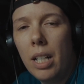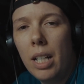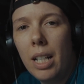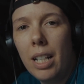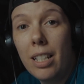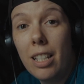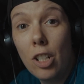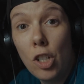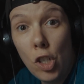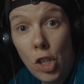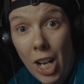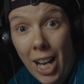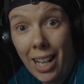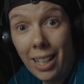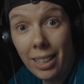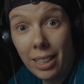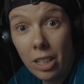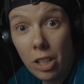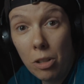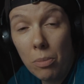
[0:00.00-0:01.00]
It's a
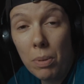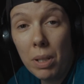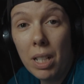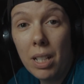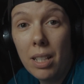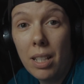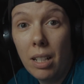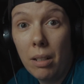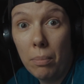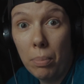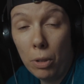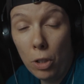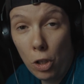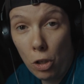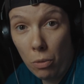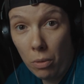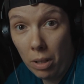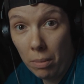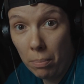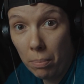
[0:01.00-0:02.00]
challenge because then it puts
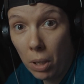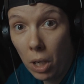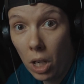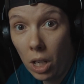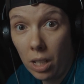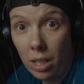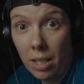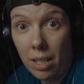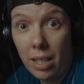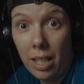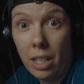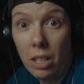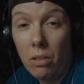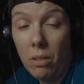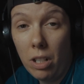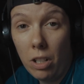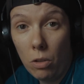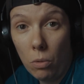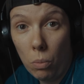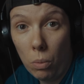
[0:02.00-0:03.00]
you in a box that you
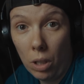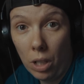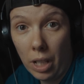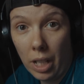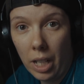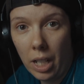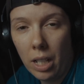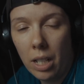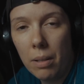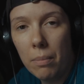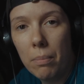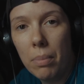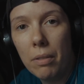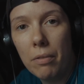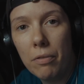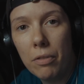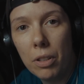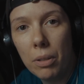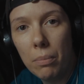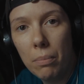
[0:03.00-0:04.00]
need to work in. But
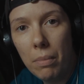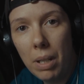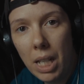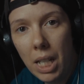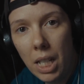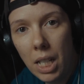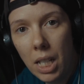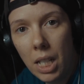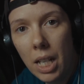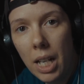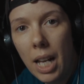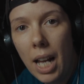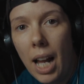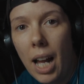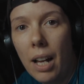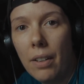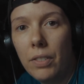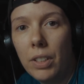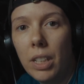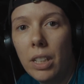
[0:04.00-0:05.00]
for me,
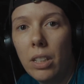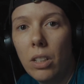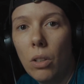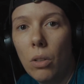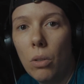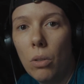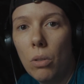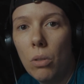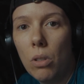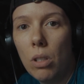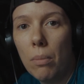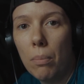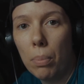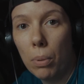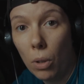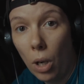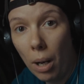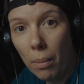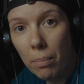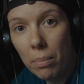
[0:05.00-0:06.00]
having those
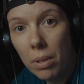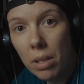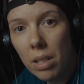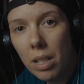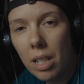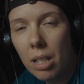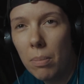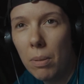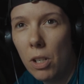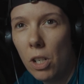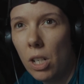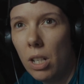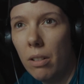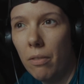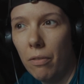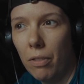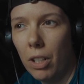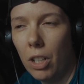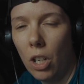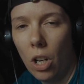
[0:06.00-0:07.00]
prompts, especially in
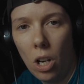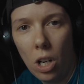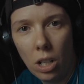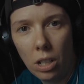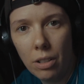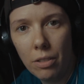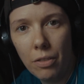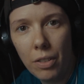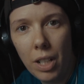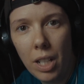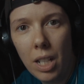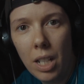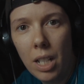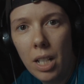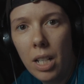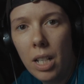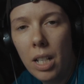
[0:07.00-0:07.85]
photography,